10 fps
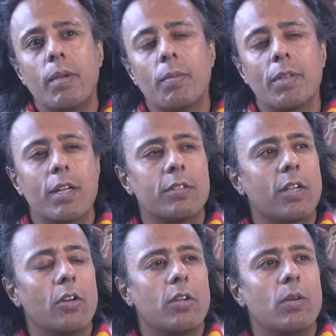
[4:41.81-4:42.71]
people that'll
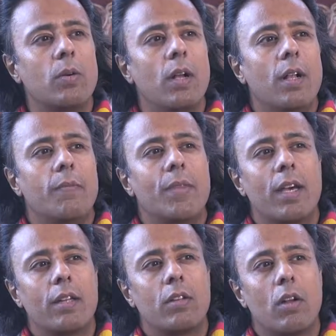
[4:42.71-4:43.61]
tell you
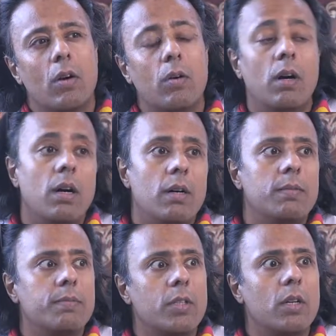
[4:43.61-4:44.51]
that
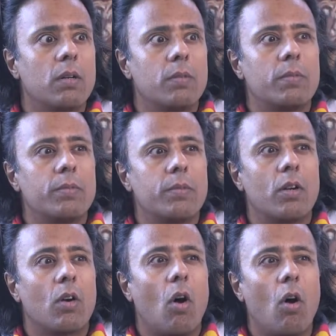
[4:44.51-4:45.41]

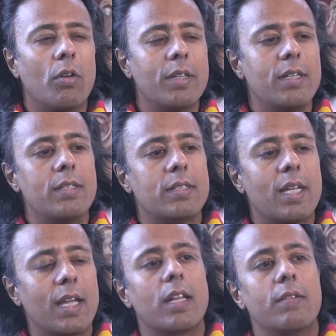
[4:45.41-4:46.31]
there are all these
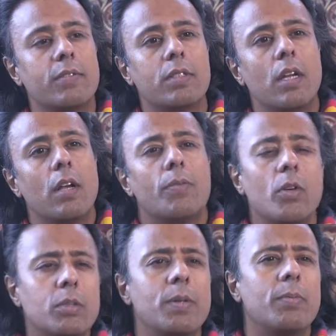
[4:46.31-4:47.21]
negatives.
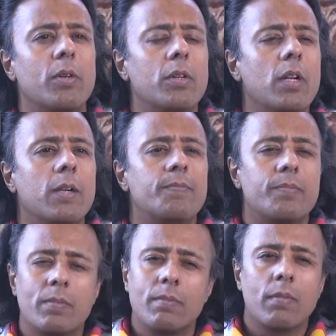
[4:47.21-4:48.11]
Those people
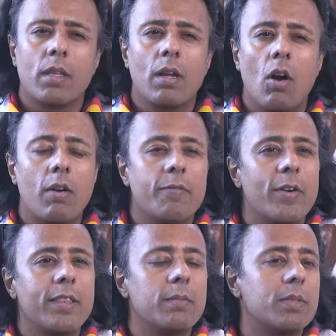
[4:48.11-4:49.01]
are
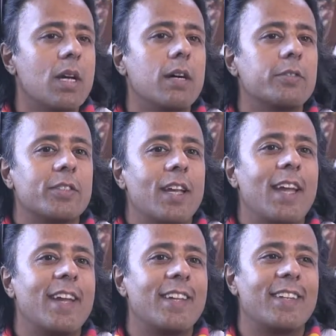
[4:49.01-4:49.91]
afraid themselves,
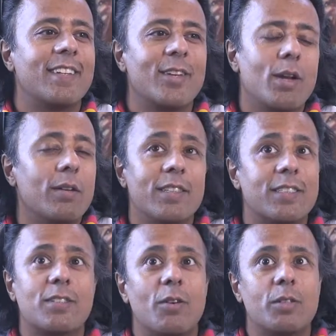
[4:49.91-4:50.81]
and
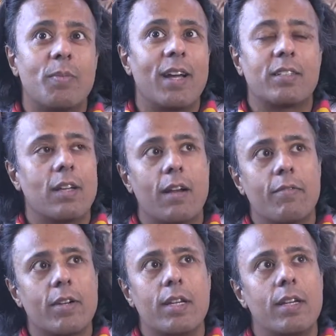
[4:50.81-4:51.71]
this goes back to
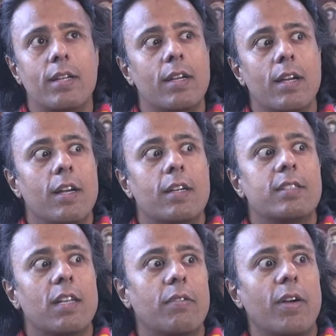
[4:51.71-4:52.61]
every
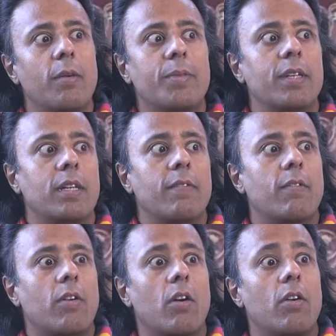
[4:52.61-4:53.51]
self-help thing I've
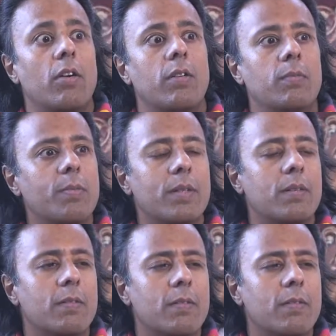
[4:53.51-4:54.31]
ever heard, but